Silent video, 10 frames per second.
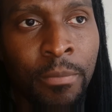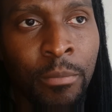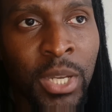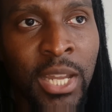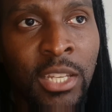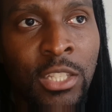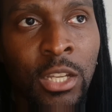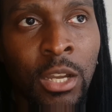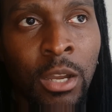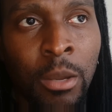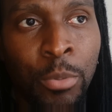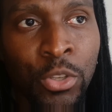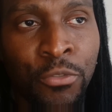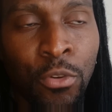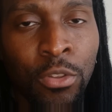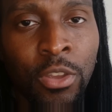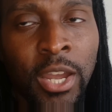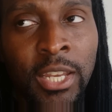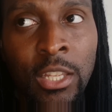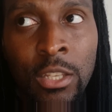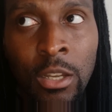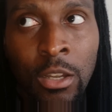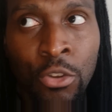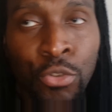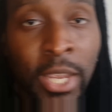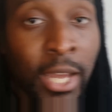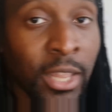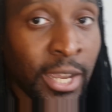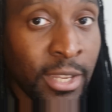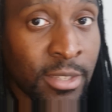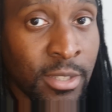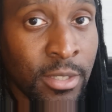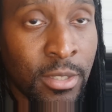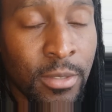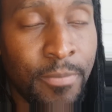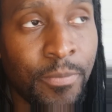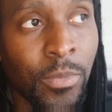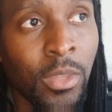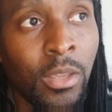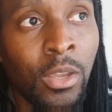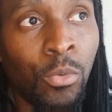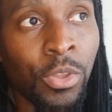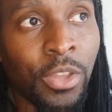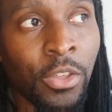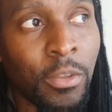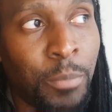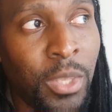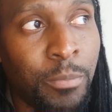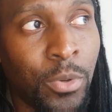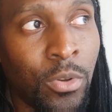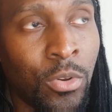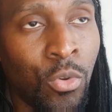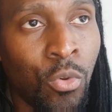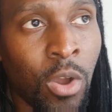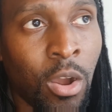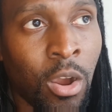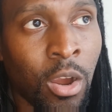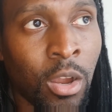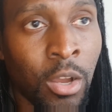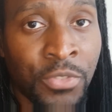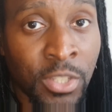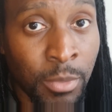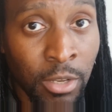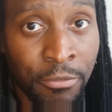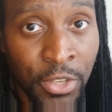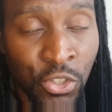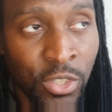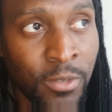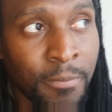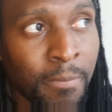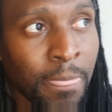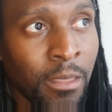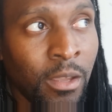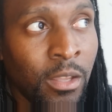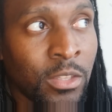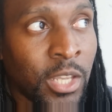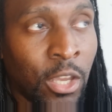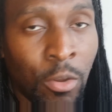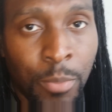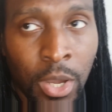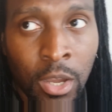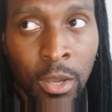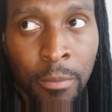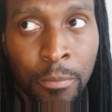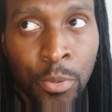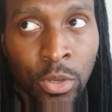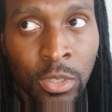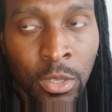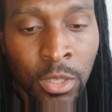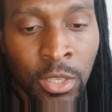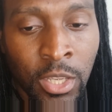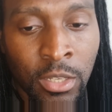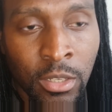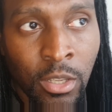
but I need to push further. I need to create alliances with other people who are of similar vision to help get